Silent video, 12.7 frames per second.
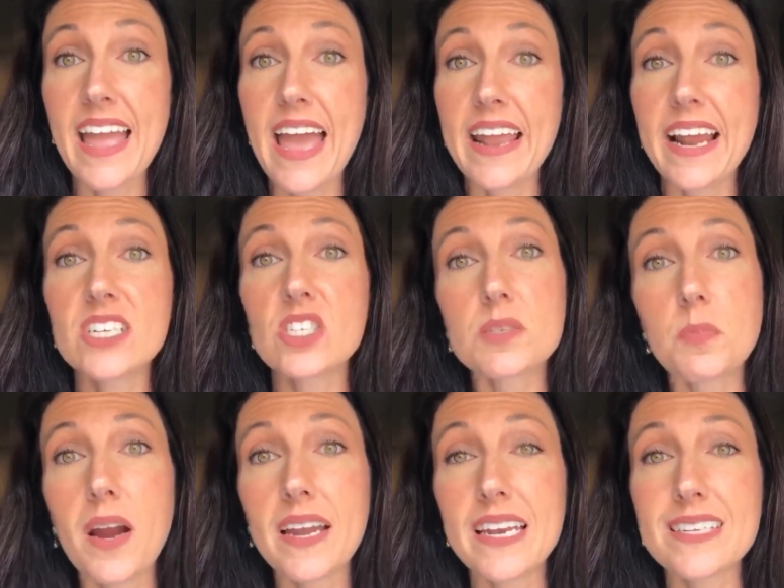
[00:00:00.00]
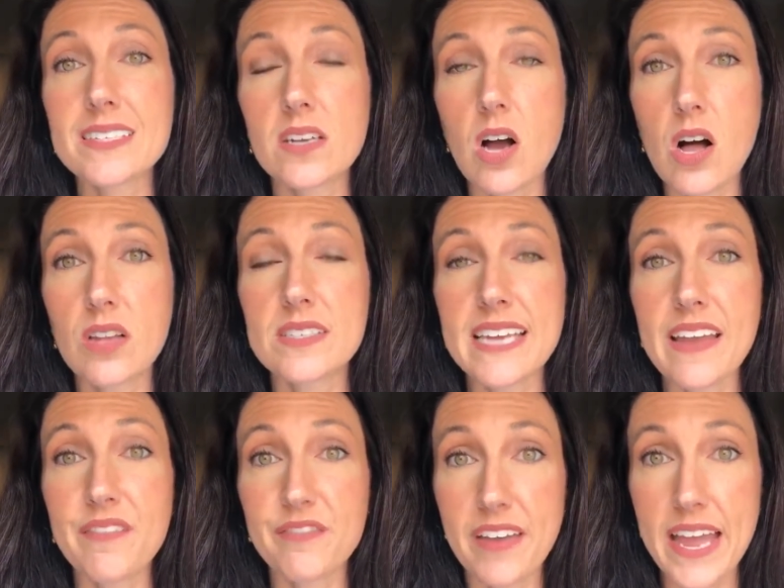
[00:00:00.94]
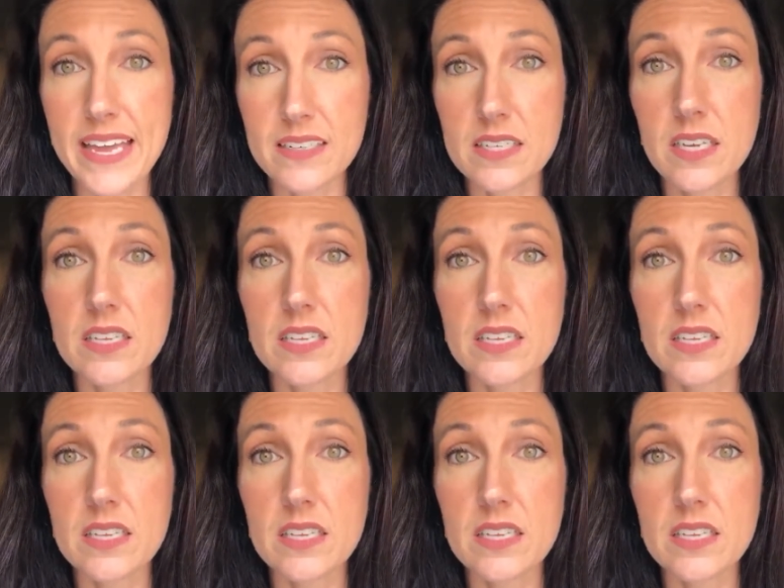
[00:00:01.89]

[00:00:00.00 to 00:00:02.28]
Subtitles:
and I just mark it as an all-day event.